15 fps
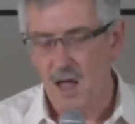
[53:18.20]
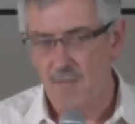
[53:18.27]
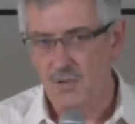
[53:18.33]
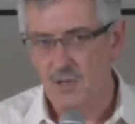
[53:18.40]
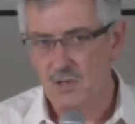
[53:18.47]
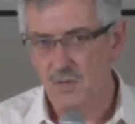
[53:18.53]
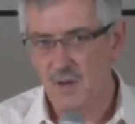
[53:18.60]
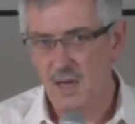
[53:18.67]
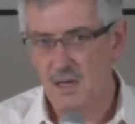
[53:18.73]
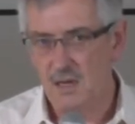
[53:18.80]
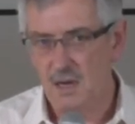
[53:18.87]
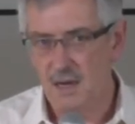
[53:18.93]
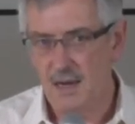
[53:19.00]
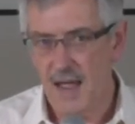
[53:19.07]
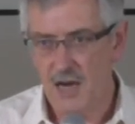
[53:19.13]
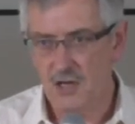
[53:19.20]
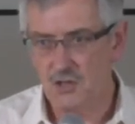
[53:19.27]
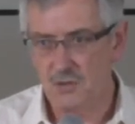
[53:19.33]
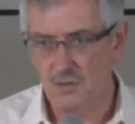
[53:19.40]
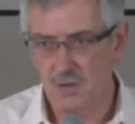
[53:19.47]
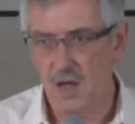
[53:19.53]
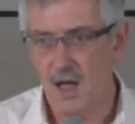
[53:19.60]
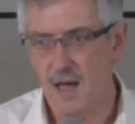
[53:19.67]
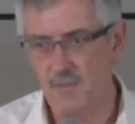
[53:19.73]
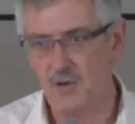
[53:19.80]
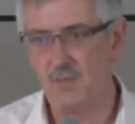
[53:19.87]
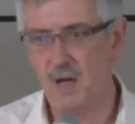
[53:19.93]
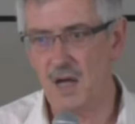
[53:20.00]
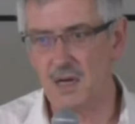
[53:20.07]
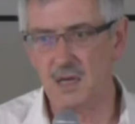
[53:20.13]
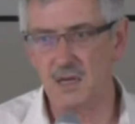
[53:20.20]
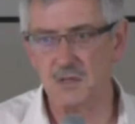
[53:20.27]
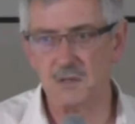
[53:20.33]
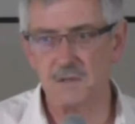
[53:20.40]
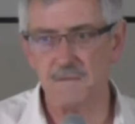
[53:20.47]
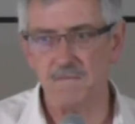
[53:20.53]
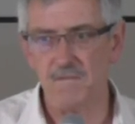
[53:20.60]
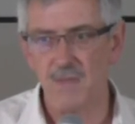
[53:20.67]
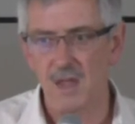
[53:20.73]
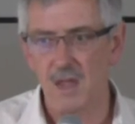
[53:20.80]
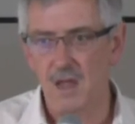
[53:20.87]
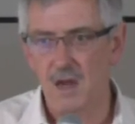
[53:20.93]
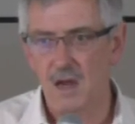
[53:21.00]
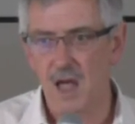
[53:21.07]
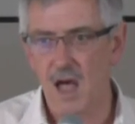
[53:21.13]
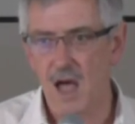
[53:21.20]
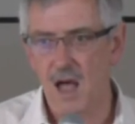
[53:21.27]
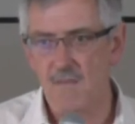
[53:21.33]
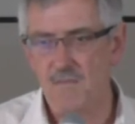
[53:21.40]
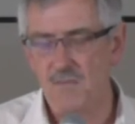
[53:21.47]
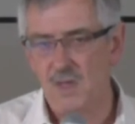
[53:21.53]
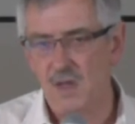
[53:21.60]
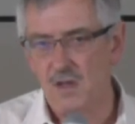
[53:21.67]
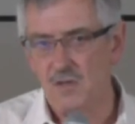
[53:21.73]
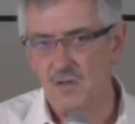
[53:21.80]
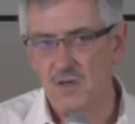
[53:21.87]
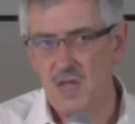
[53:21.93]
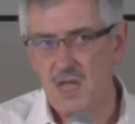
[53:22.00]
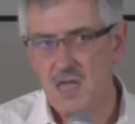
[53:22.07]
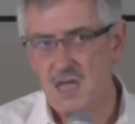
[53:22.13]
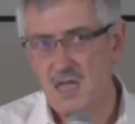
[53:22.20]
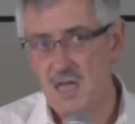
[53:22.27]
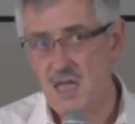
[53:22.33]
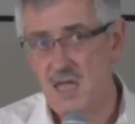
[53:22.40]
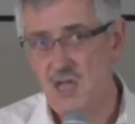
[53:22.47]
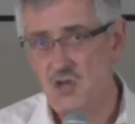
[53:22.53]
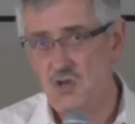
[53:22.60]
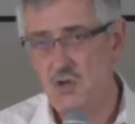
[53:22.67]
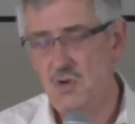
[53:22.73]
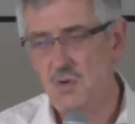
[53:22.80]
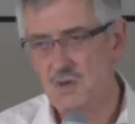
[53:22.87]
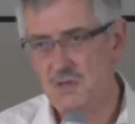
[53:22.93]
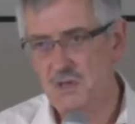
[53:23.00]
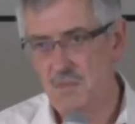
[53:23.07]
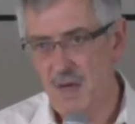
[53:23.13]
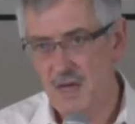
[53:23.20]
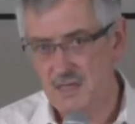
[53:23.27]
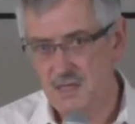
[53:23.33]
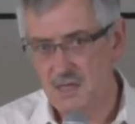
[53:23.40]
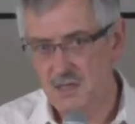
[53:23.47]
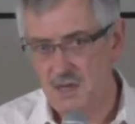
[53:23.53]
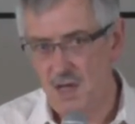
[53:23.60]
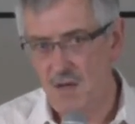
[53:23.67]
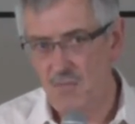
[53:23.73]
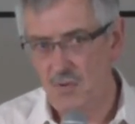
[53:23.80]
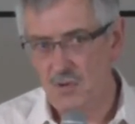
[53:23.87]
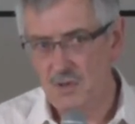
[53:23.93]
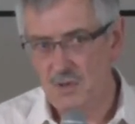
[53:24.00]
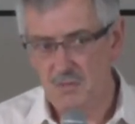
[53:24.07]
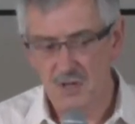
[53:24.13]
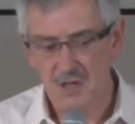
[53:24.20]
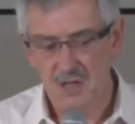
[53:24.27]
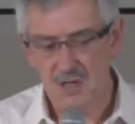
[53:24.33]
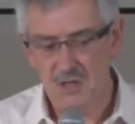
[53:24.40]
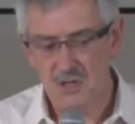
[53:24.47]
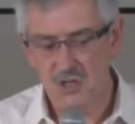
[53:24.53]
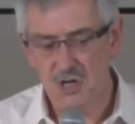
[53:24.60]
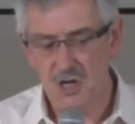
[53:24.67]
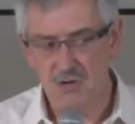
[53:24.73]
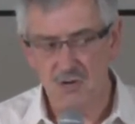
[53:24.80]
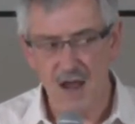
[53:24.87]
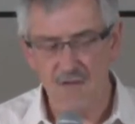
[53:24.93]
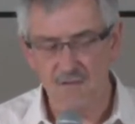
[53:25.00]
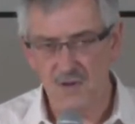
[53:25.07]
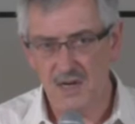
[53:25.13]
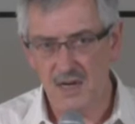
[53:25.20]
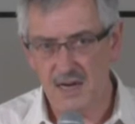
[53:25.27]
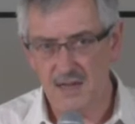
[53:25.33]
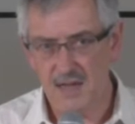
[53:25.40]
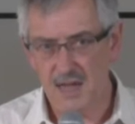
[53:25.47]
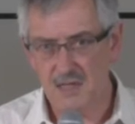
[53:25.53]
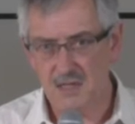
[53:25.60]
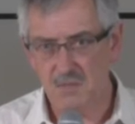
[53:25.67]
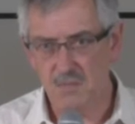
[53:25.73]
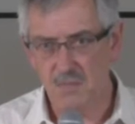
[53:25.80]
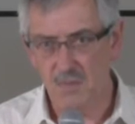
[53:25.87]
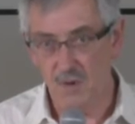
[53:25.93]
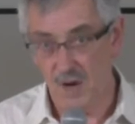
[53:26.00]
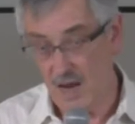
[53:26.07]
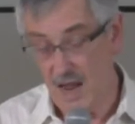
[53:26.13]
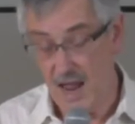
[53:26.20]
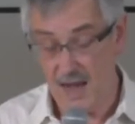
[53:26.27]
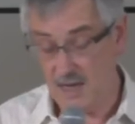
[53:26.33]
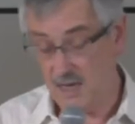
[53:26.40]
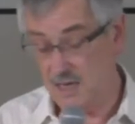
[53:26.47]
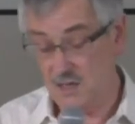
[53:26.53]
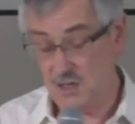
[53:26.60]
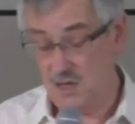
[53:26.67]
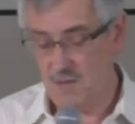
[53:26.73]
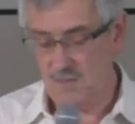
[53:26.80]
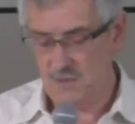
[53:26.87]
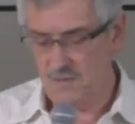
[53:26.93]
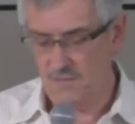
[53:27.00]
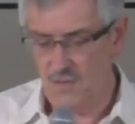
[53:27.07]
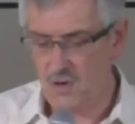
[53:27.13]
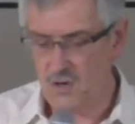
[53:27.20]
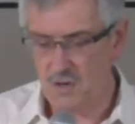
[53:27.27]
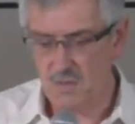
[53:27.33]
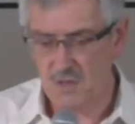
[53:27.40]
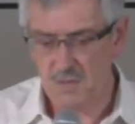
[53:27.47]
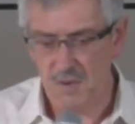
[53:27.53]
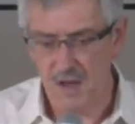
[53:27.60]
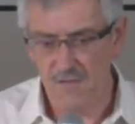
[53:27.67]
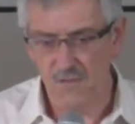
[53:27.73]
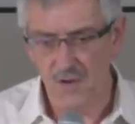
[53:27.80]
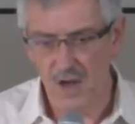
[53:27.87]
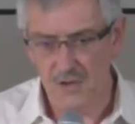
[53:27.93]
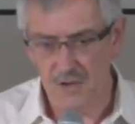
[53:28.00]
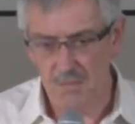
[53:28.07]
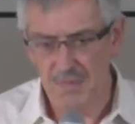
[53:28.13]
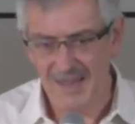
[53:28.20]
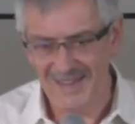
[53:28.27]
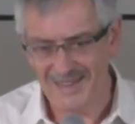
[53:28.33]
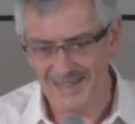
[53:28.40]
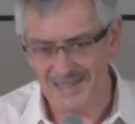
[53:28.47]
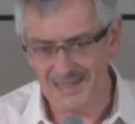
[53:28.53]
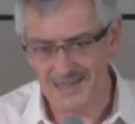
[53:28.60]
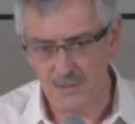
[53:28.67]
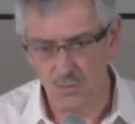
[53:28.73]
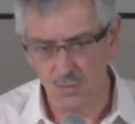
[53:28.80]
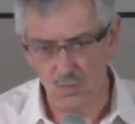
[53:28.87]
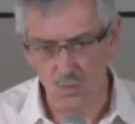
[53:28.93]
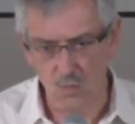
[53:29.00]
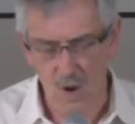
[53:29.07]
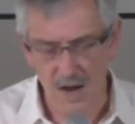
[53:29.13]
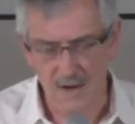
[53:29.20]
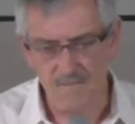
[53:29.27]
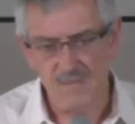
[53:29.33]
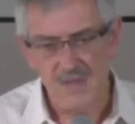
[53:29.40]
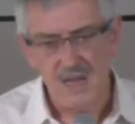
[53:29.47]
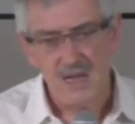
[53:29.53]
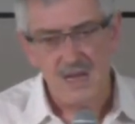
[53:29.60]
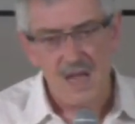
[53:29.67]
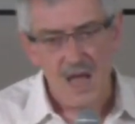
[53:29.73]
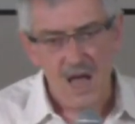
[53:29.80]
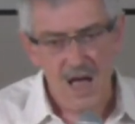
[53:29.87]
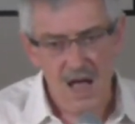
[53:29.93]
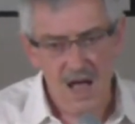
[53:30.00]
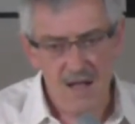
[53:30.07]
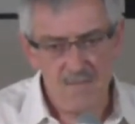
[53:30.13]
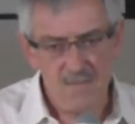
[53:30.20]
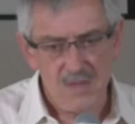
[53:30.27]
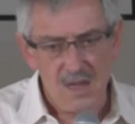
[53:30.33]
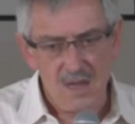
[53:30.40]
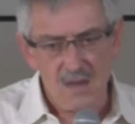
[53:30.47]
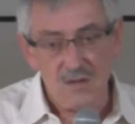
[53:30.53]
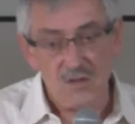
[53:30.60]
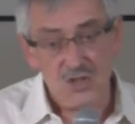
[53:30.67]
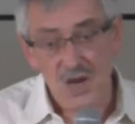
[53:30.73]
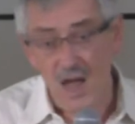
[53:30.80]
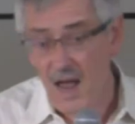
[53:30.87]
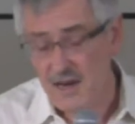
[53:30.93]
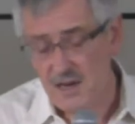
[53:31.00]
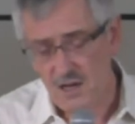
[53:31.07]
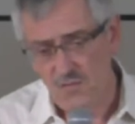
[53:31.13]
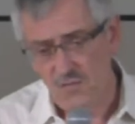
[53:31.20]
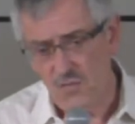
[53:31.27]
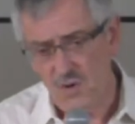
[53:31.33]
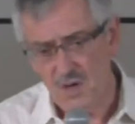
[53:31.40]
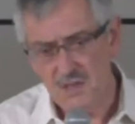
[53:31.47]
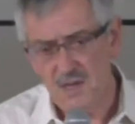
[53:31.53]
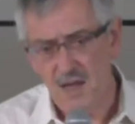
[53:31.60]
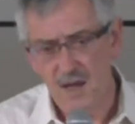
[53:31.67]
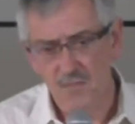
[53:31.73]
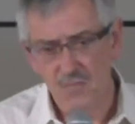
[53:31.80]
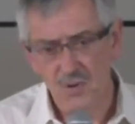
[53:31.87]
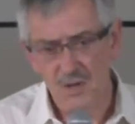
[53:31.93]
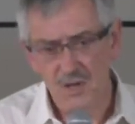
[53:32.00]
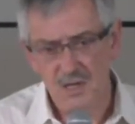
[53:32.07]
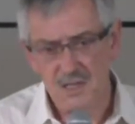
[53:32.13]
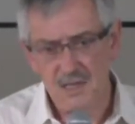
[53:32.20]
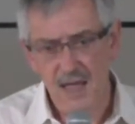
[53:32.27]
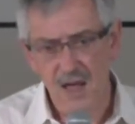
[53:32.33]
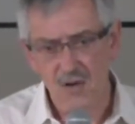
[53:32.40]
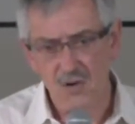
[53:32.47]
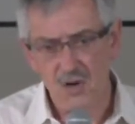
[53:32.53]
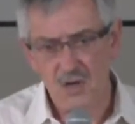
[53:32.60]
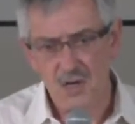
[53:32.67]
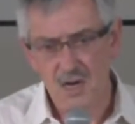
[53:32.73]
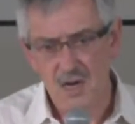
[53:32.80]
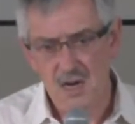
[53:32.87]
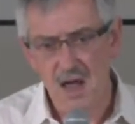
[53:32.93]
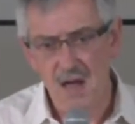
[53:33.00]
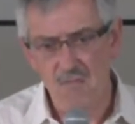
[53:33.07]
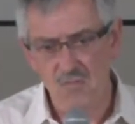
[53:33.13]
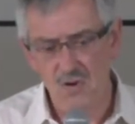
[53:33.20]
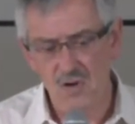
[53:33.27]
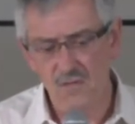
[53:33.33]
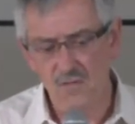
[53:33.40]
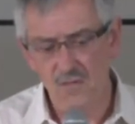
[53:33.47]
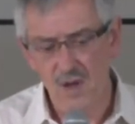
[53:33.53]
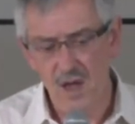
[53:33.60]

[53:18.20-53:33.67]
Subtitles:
between national carbon markets. The EU is the best example, because geographically that's, and in terms of volume, is by far the biggest one. China, for example, has now got a number of,